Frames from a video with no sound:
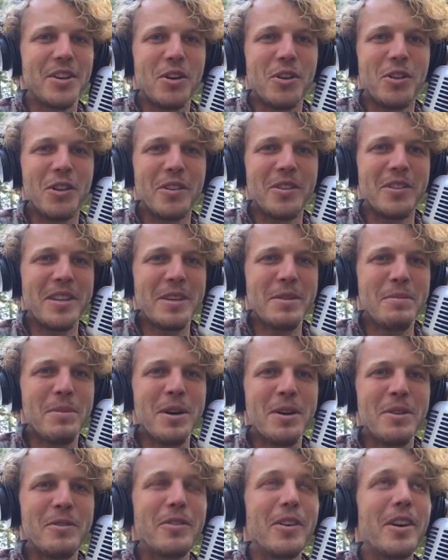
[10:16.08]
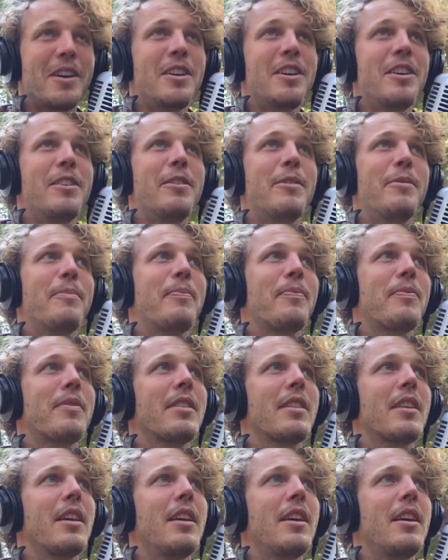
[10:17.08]
all of the above.
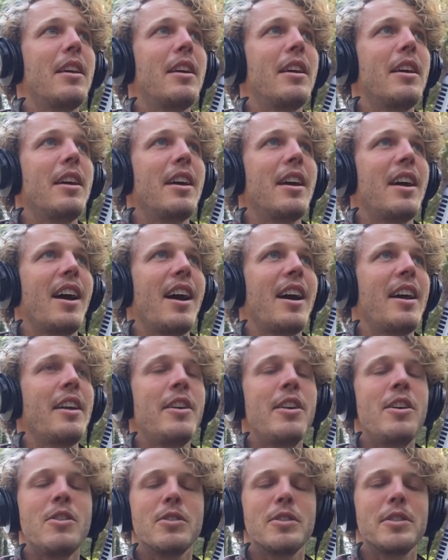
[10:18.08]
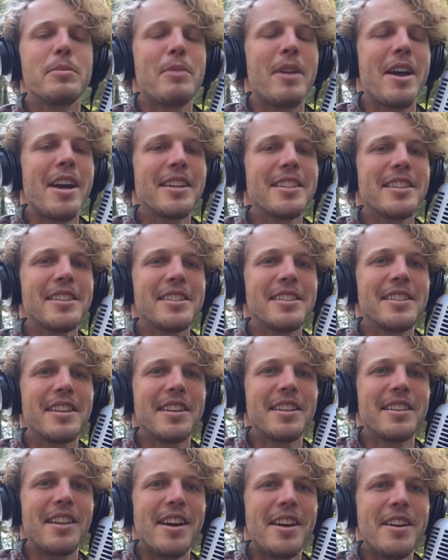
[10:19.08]
I don't know. It's a practice
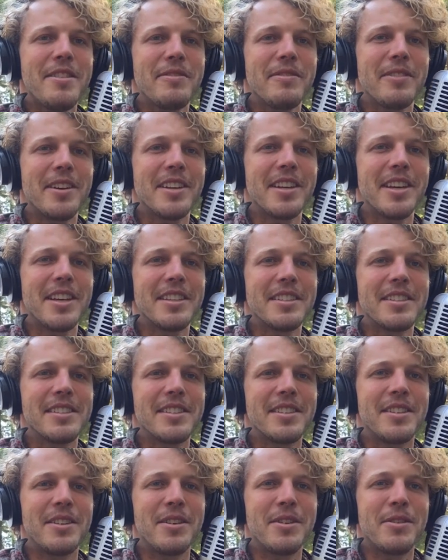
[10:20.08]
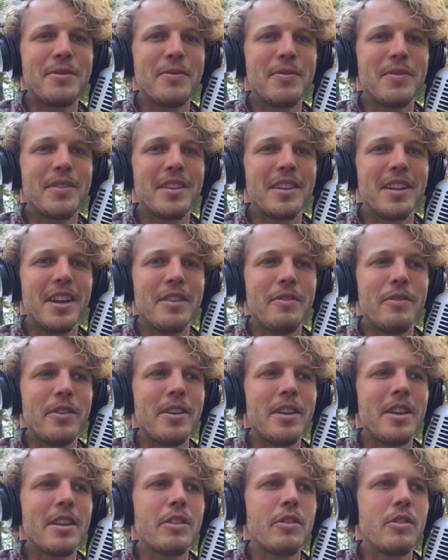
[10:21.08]
like life, I guess, you know? I feel
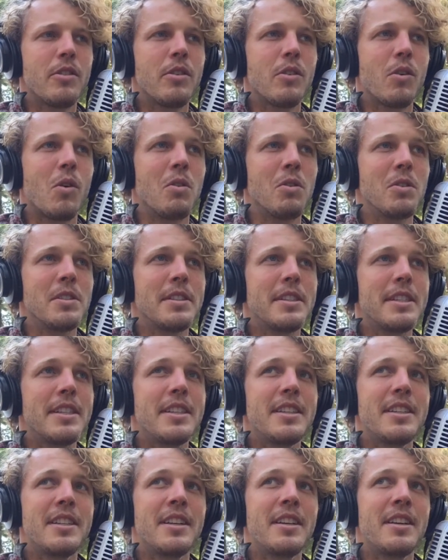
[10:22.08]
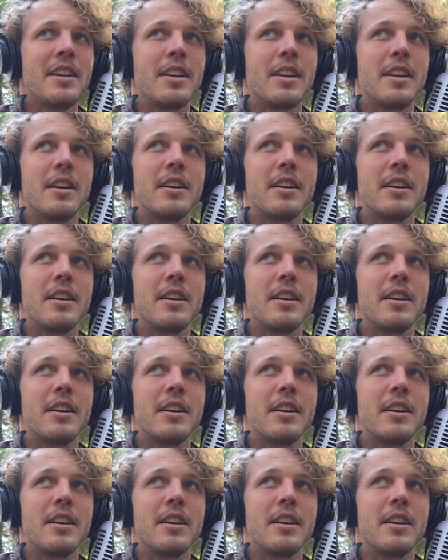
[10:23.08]
like through the quarantine,